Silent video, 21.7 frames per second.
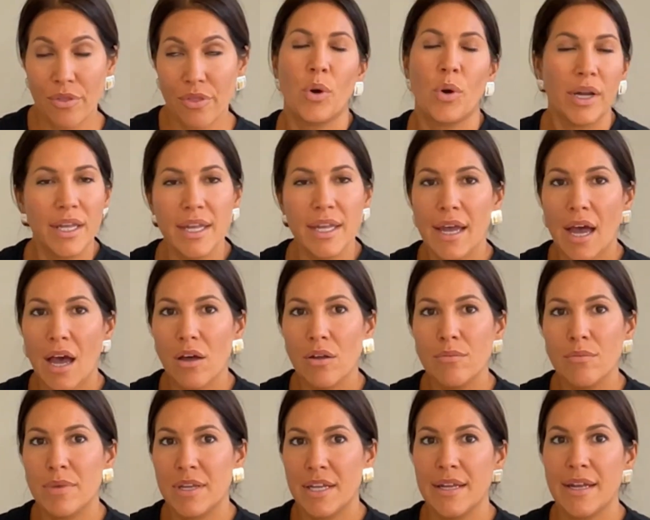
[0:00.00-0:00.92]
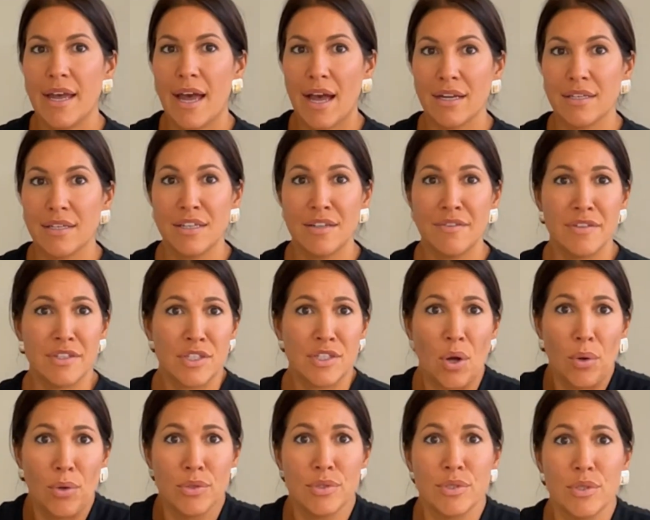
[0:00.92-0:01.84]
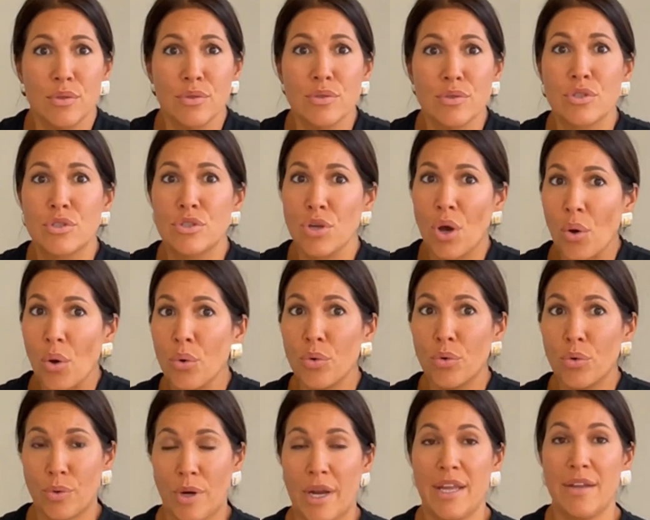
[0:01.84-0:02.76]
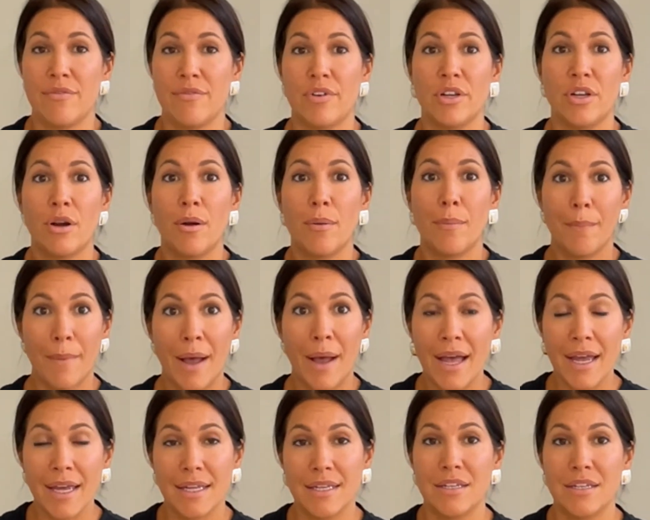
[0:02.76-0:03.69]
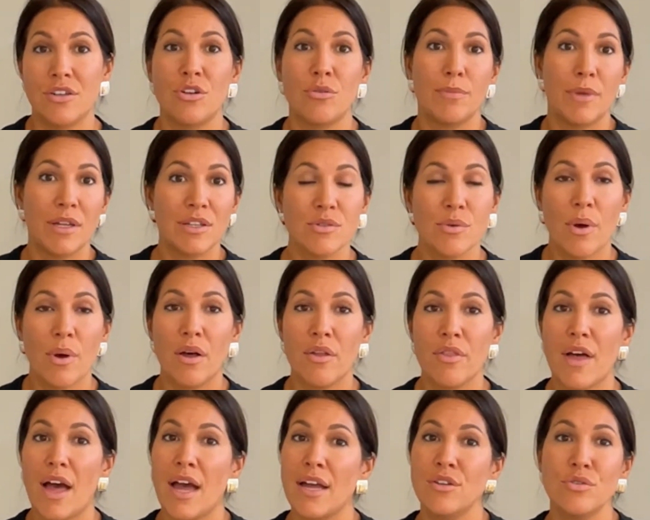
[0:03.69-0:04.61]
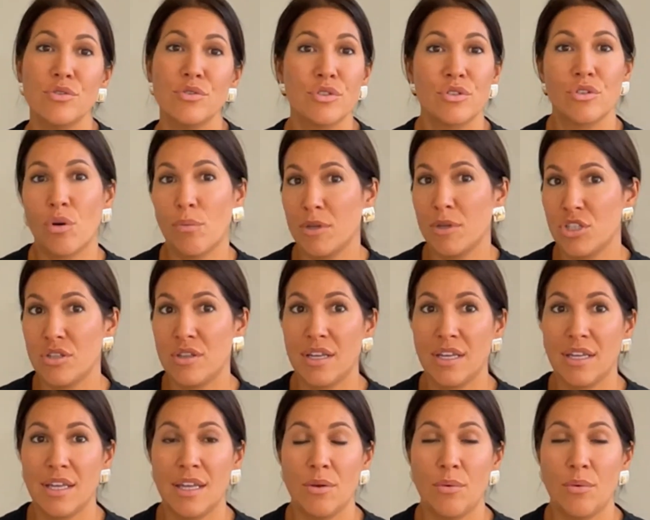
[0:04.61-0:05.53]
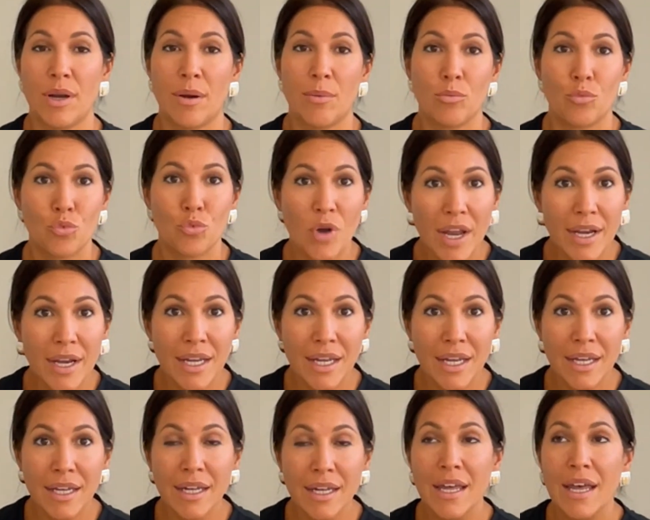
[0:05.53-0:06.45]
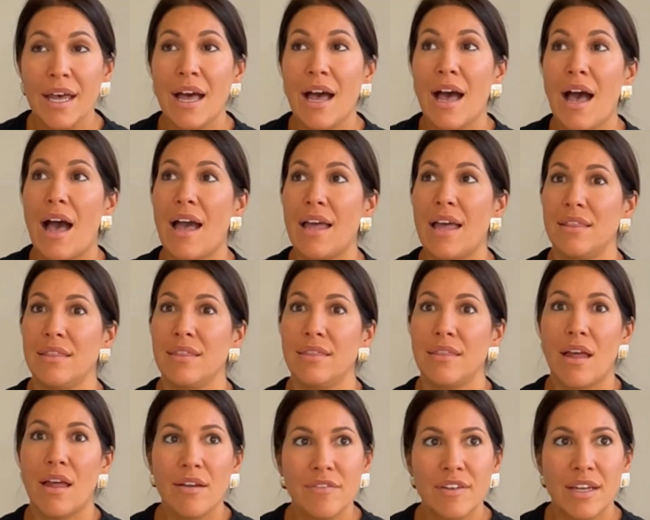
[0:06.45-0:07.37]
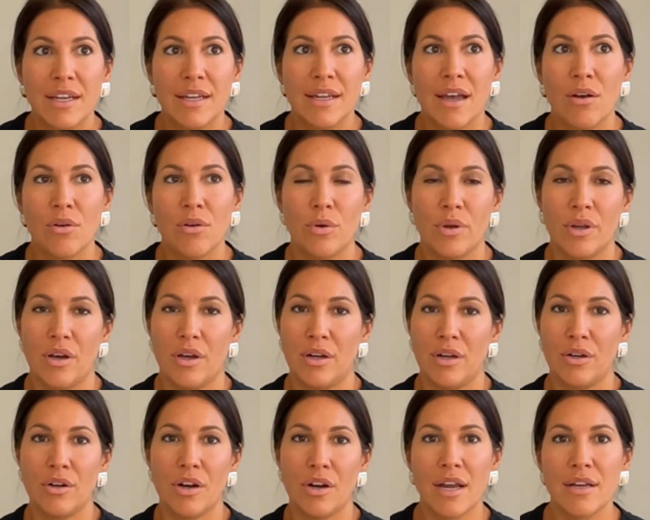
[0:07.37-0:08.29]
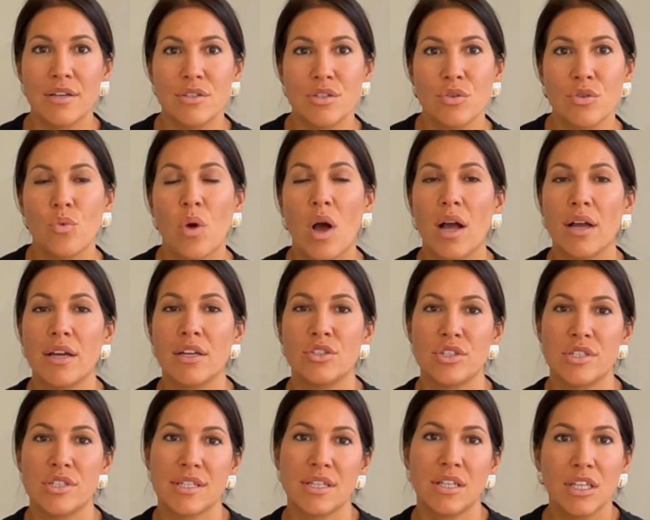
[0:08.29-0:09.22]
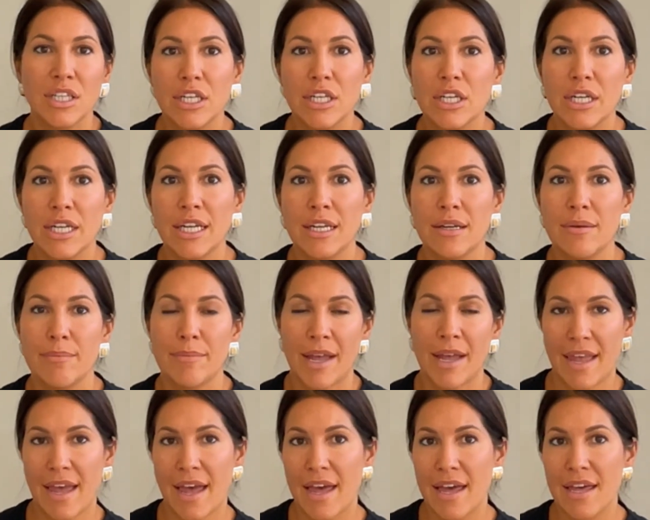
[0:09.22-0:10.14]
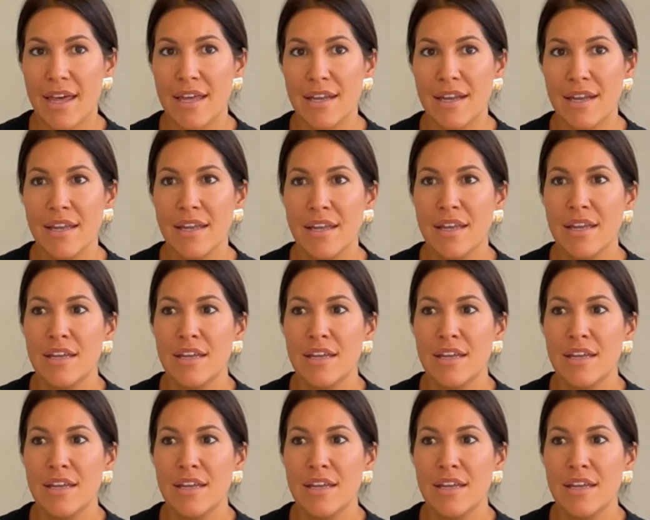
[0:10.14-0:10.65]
Working out and being active is also so great for your mind and your mental health. I do so much thinking when I'm running. I love getting out, going on a gratitude walk, and just clearing my head.